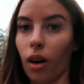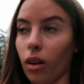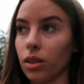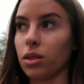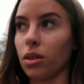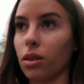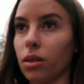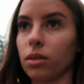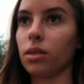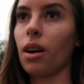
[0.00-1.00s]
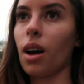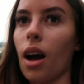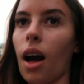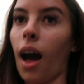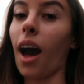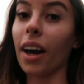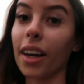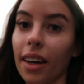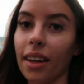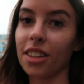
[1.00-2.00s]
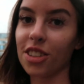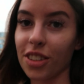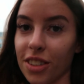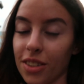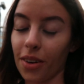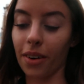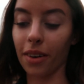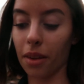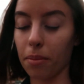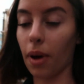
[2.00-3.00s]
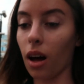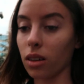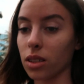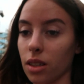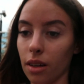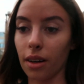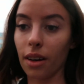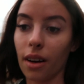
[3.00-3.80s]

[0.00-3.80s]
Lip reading: Also, I just heard about the